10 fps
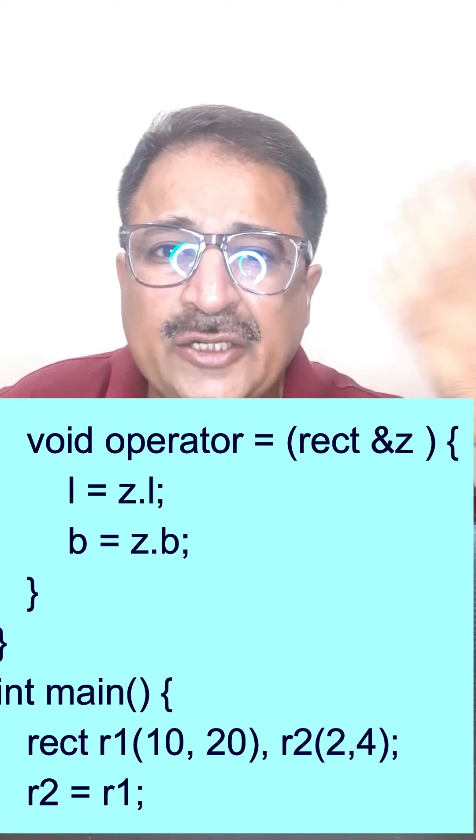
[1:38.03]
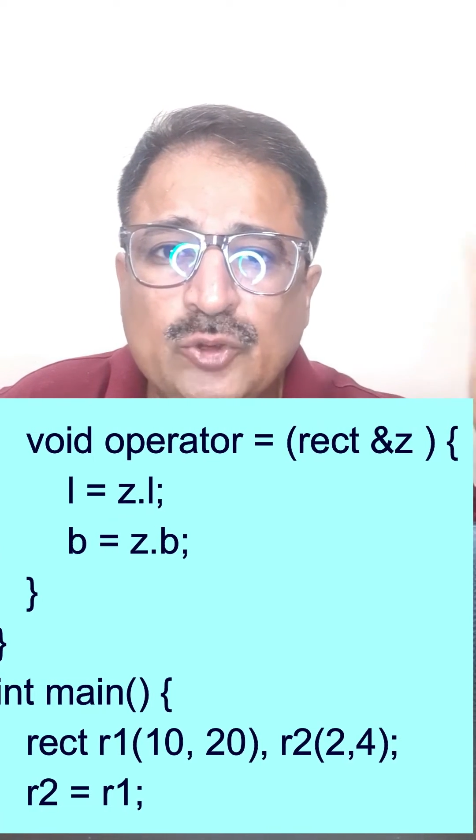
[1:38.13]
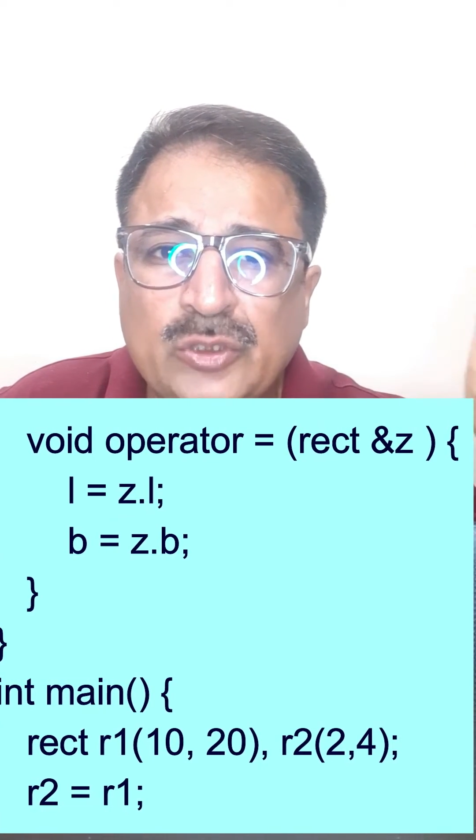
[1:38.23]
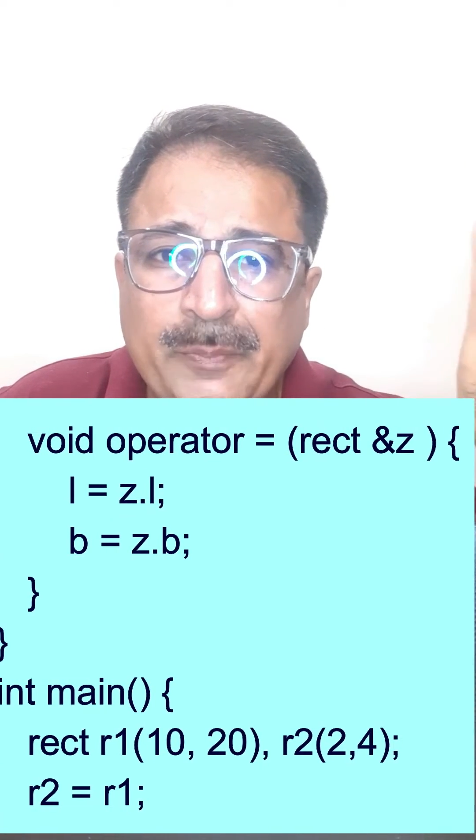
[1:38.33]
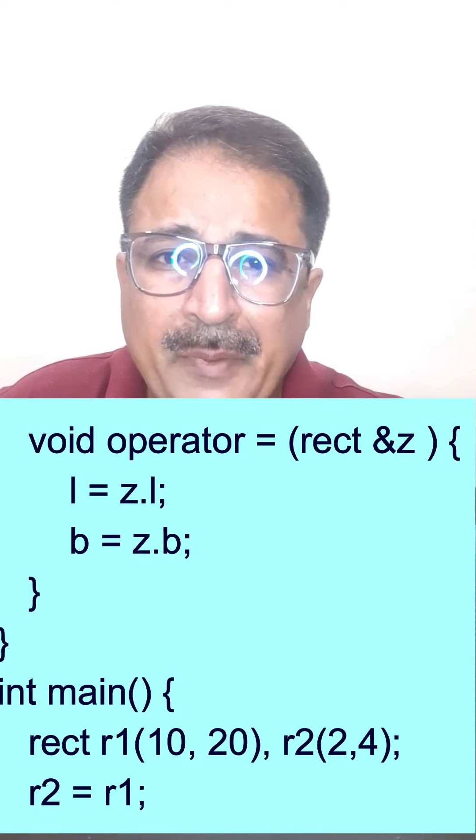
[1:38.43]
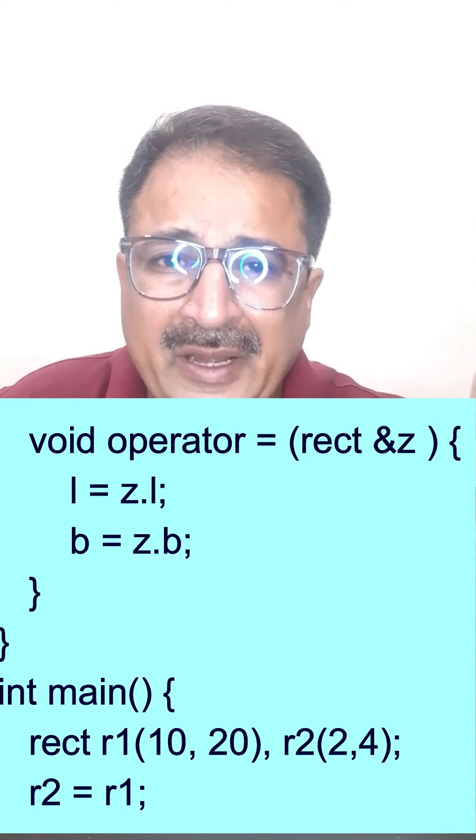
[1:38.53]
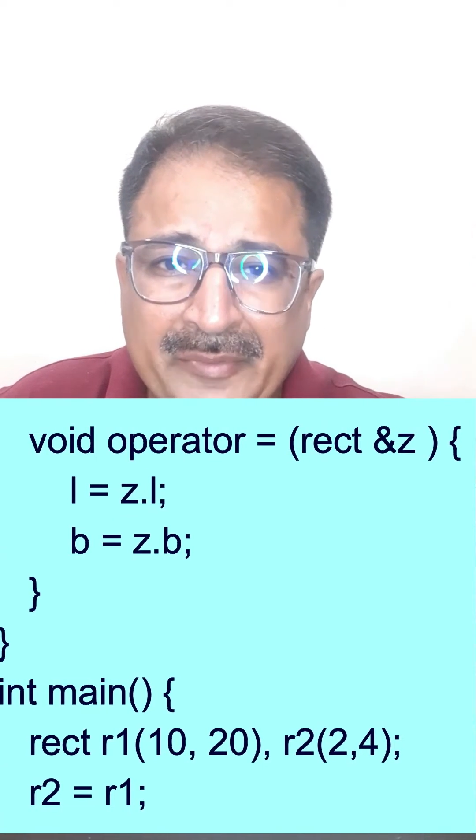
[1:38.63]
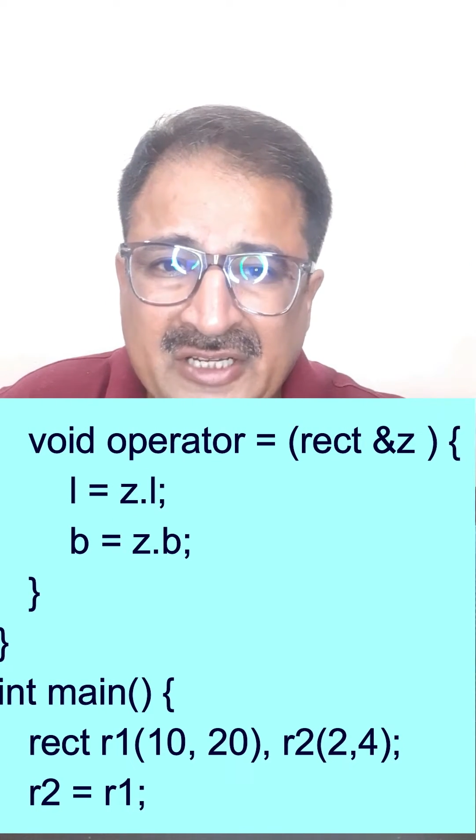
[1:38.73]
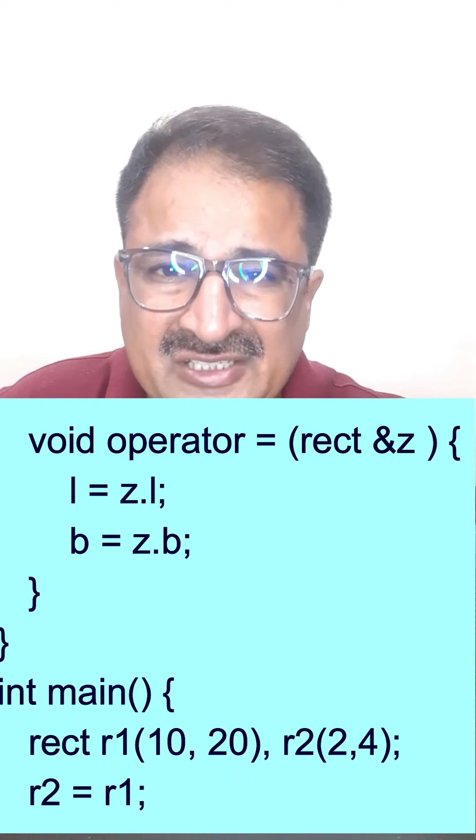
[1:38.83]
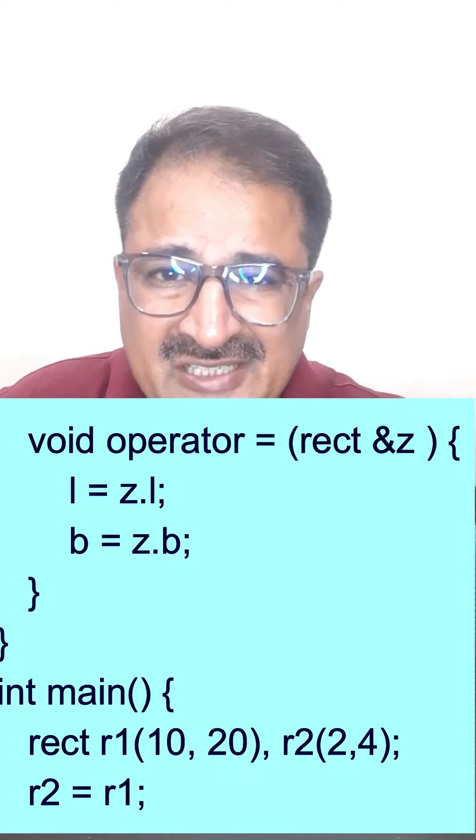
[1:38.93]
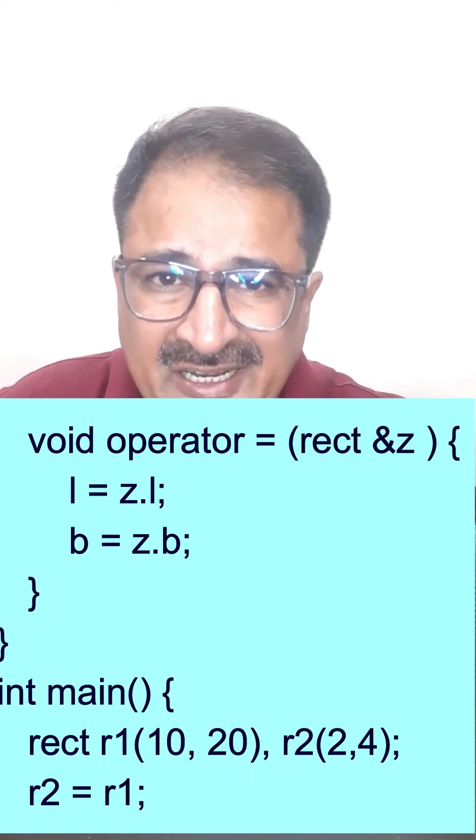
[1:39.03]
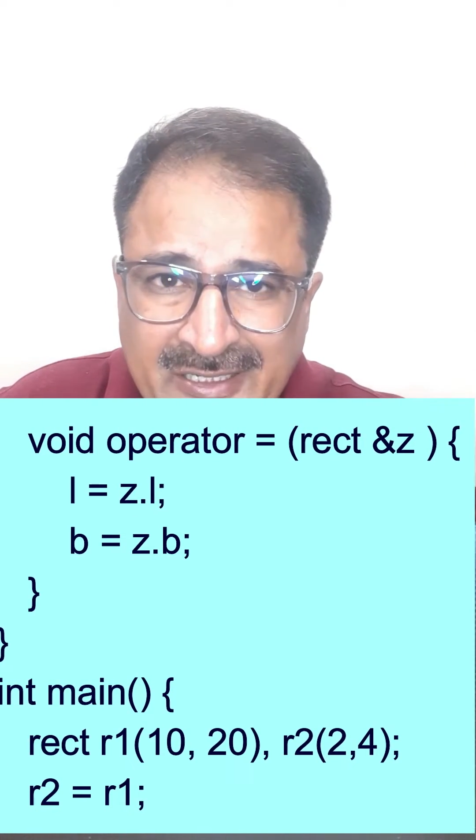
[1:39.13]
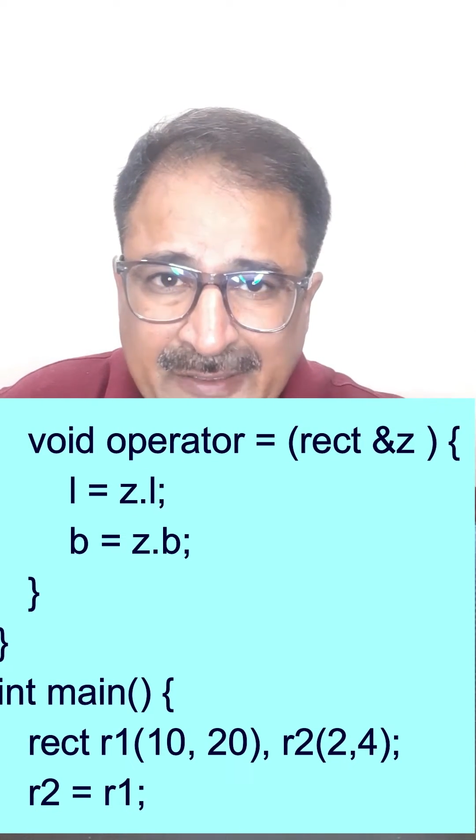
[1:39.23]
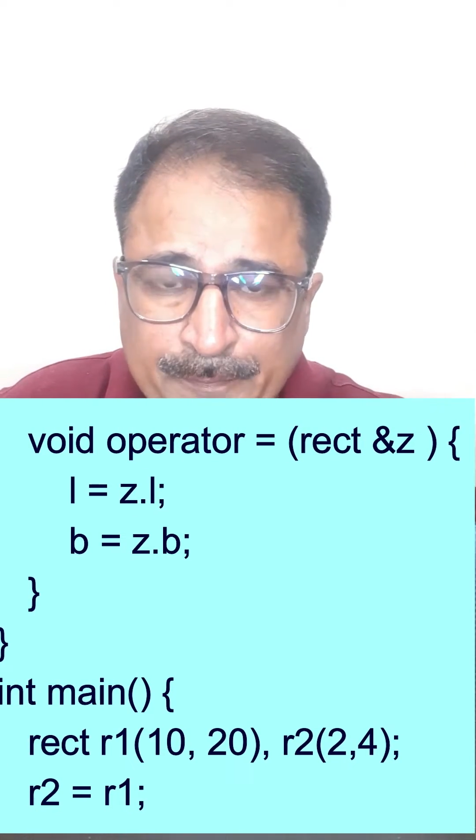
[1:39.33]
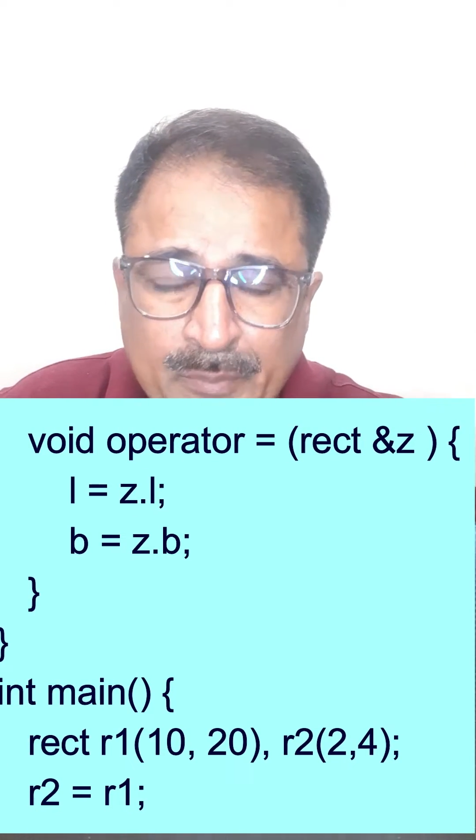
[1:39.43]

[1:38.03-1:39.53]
to the parameter z.